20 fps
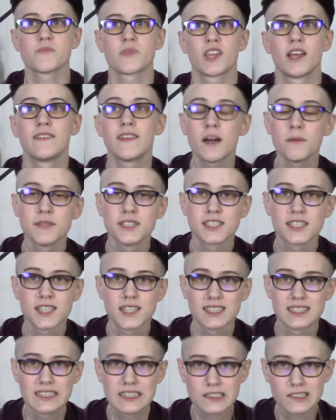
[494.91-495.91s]
And that means that it
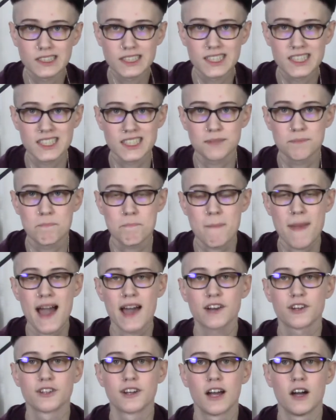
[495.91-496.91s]
literally doesn't
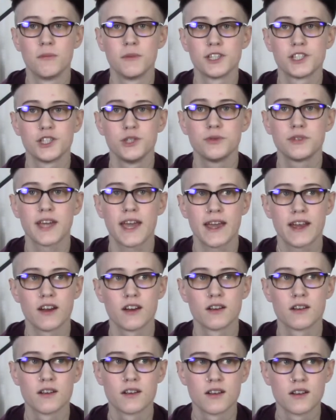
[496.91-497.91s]
matter how much you
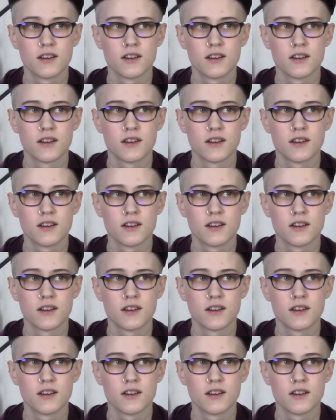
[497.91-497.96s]
care